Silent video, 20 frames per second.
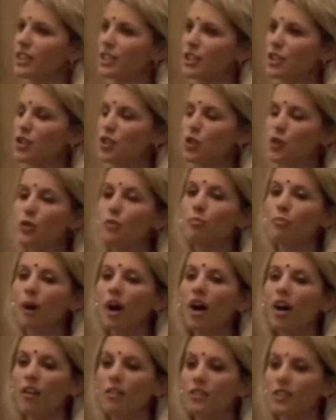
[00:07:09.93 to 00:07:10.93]
the extreme
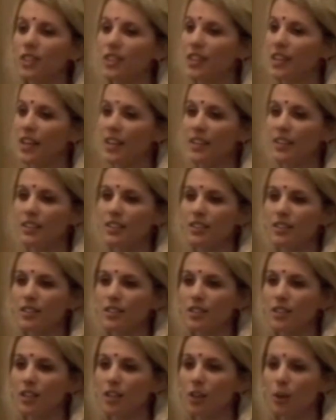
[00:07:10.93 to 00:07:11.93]
poverty that
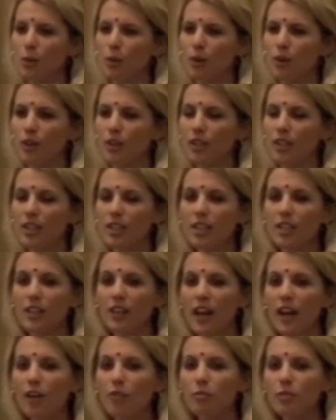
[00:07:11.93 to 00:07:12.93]
exists in our world, and it
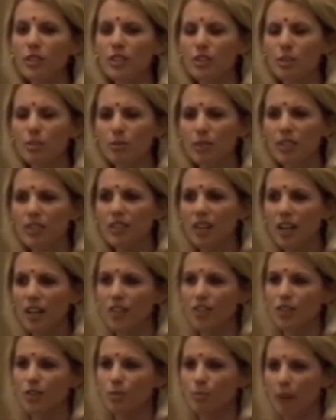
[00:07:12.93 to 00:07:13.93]
allowed me to be
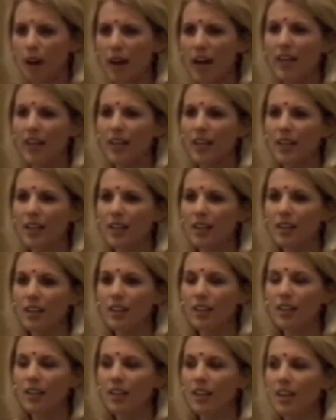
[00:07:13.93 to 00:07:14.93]
touched by it.
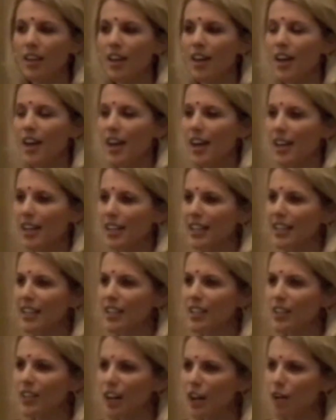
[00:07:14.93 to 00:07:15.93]
And it
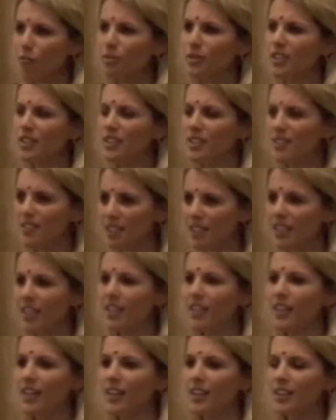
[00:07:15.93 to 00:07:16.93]
allowed me to
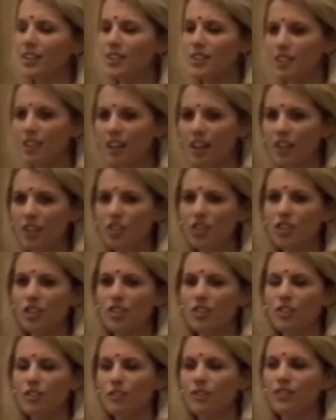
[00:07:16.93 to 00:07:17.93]
see and to touch
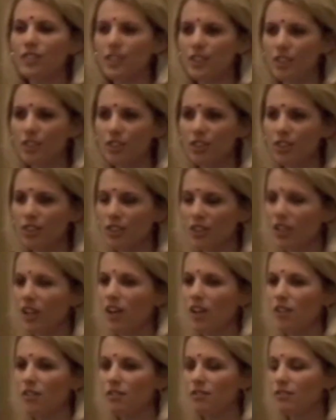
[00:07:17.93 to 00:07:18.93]
and to feel the
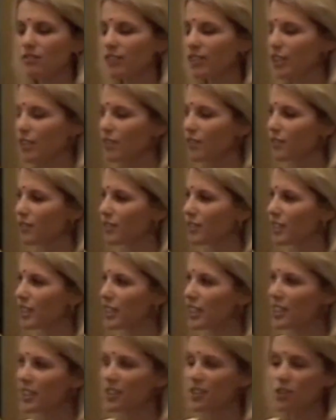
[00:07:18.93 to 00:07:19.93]
love of
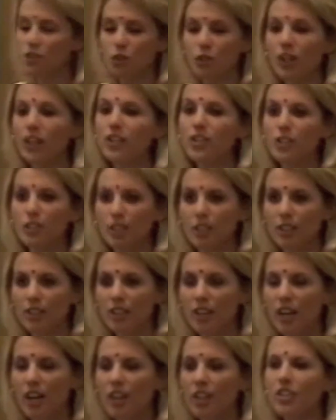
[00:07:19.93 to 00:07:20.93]
a stranger,
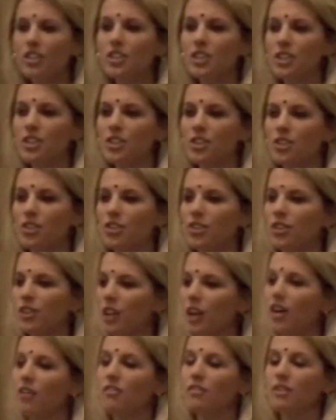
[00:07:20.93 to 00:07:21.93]
the unconditional
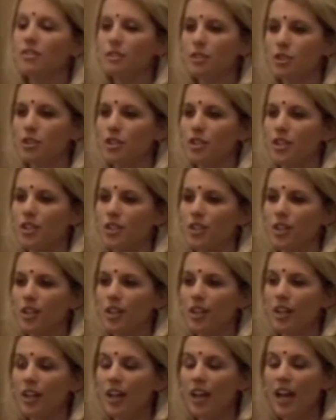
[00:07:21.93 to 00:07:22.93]
love of a stranger,
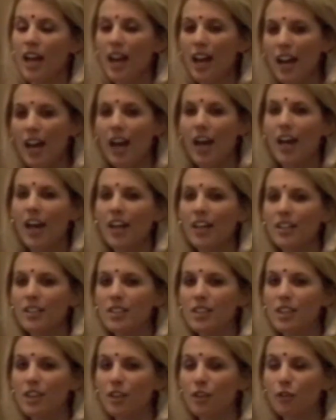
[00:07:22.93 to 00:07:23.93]
and
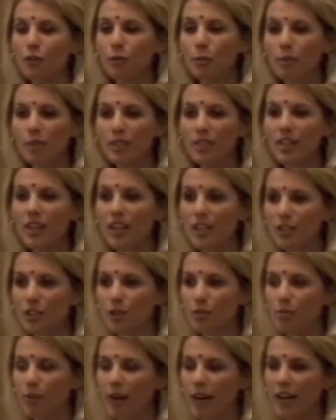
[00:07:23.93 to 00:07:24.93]
to therefore be
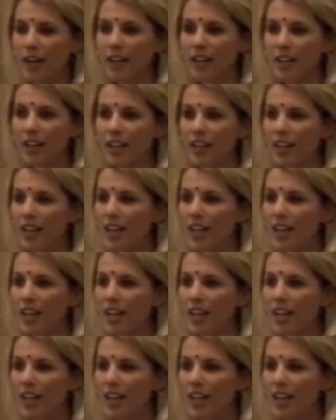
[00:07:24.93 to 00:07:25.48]
touched by it.